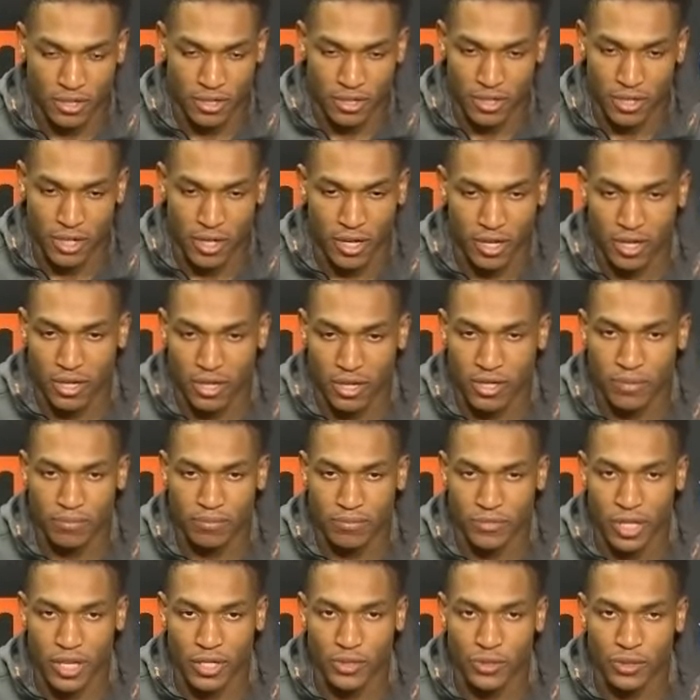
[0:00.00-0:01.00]

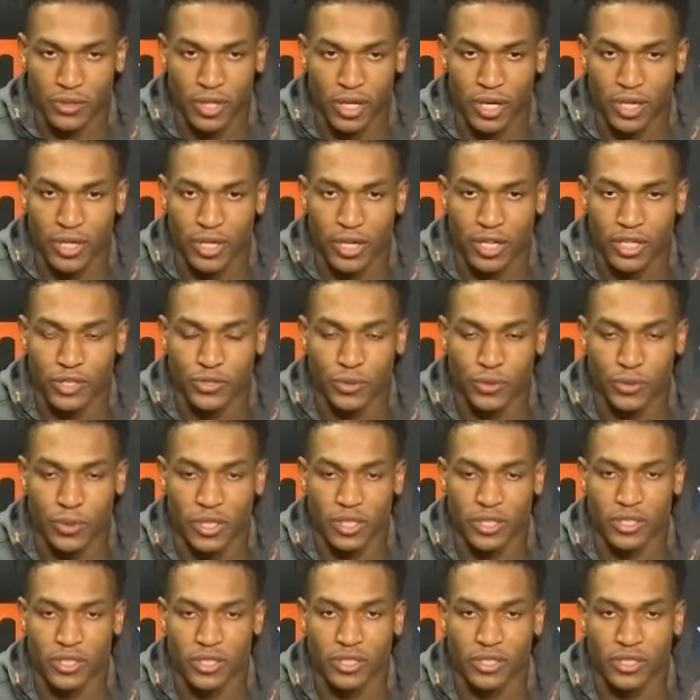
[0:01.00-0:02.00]
what
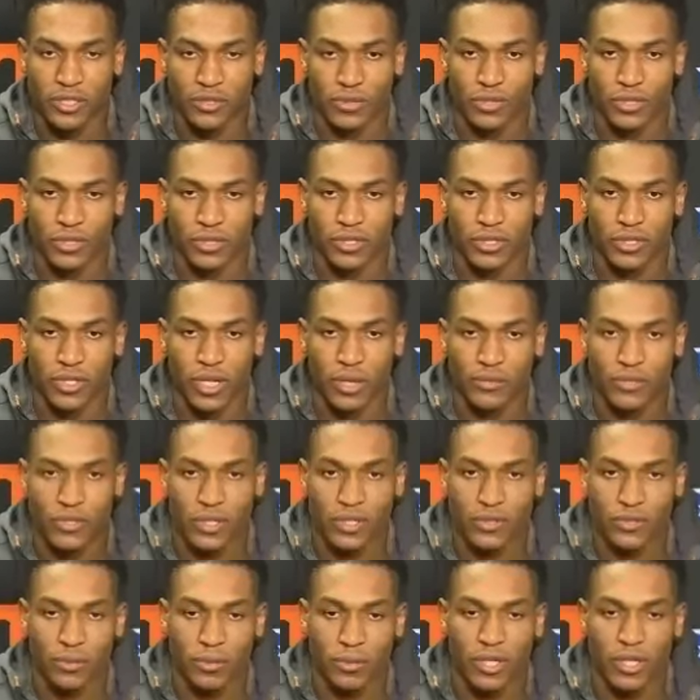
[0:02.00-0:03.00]
I need to do. You know, I'm
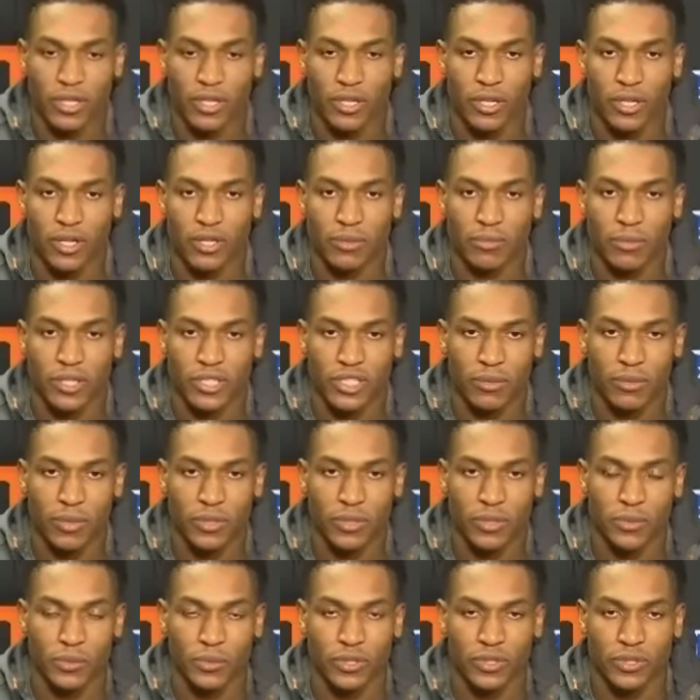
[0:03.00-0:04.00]
trying to play
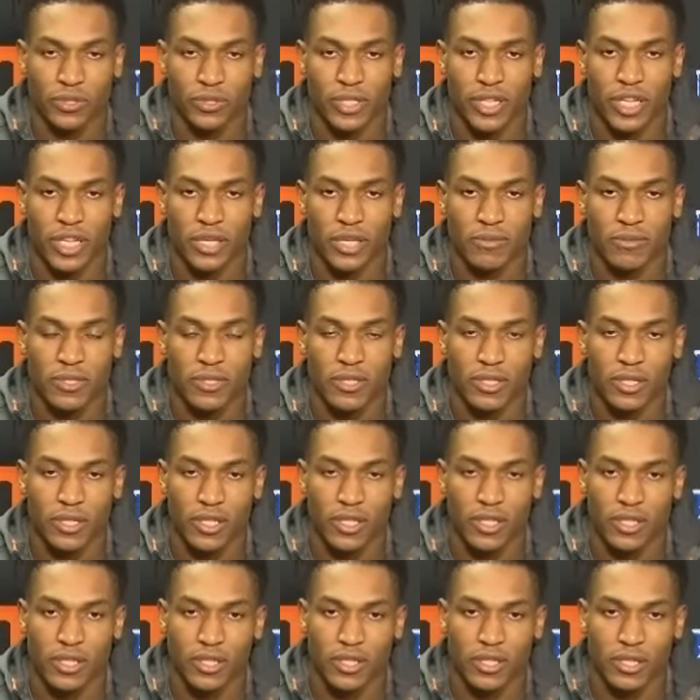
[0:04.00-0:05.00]
basketball to win the games,
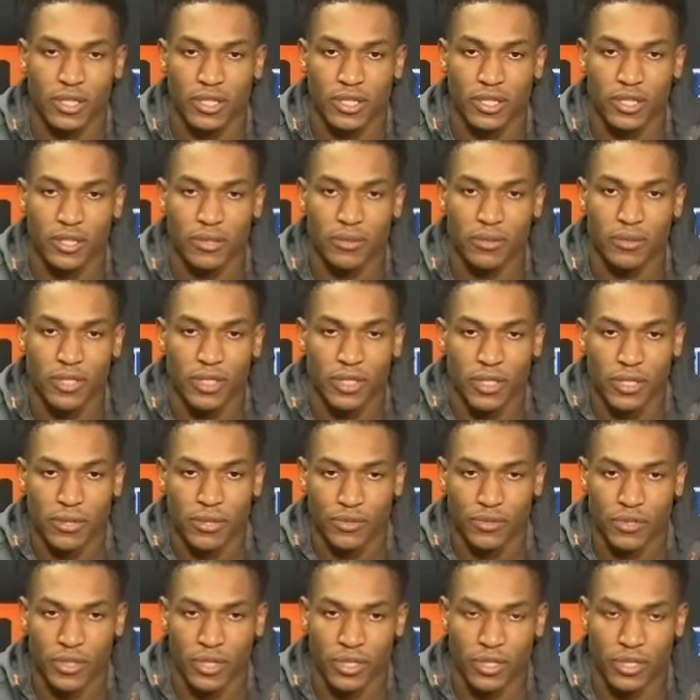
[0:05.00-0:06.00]
and
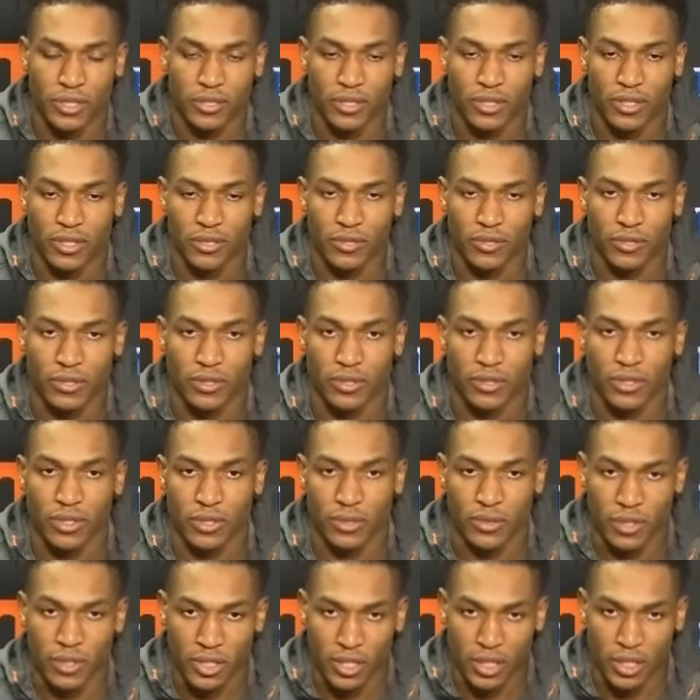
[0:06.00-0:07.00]
trying
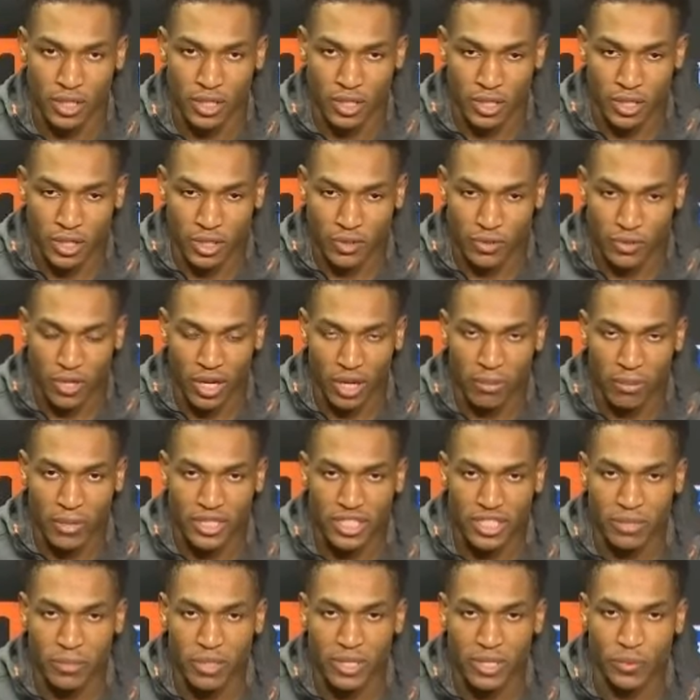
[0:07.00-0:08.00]
to have my
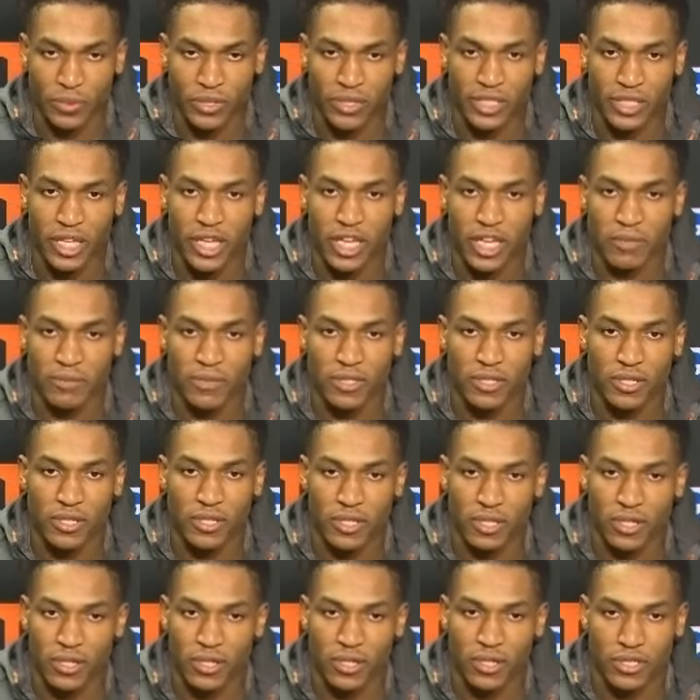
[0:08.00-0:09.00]
teammate win games.
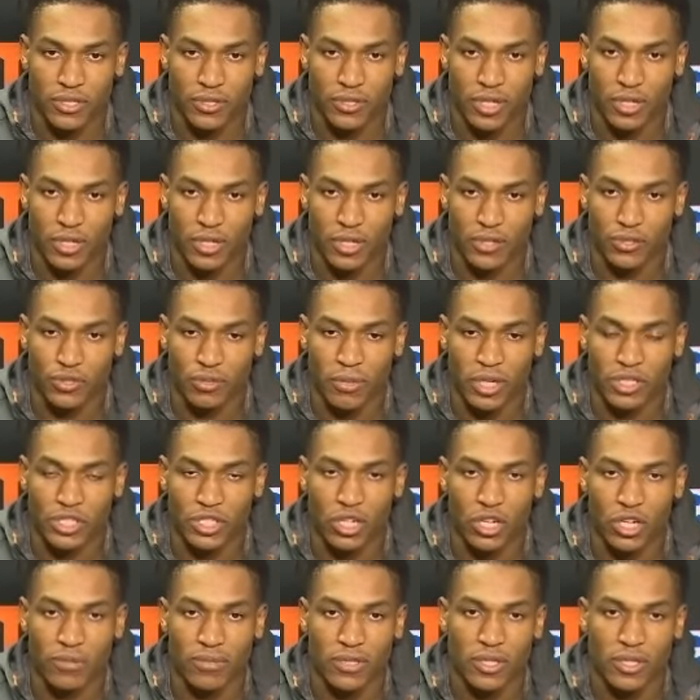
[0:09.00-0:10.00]
So I do my
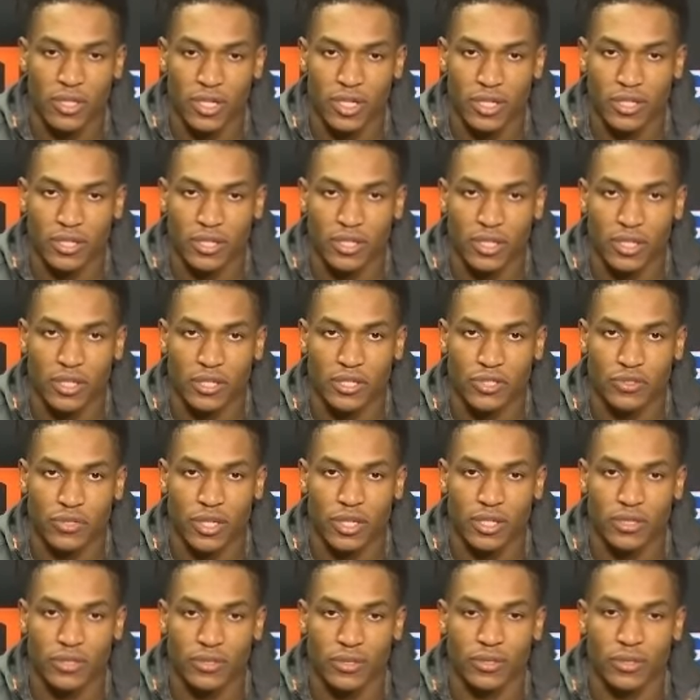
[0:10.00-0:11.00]
job, and I'm
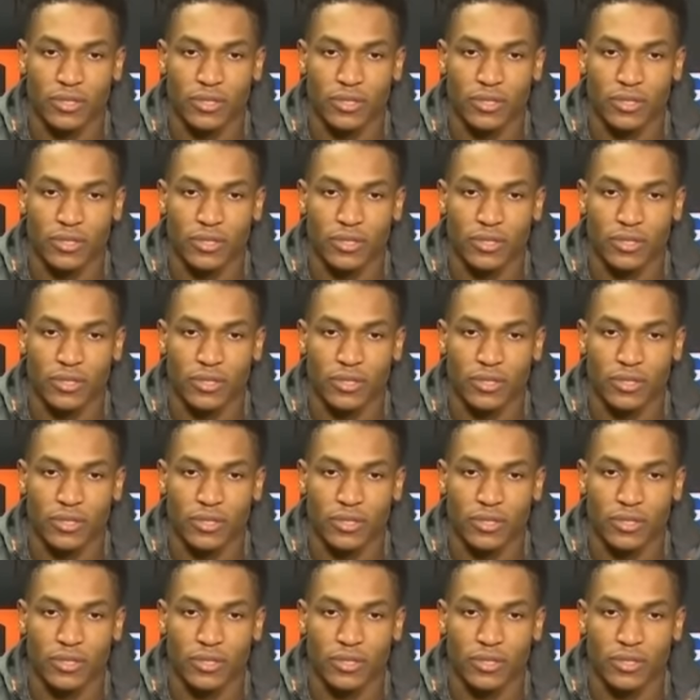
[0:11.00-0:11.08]
trying to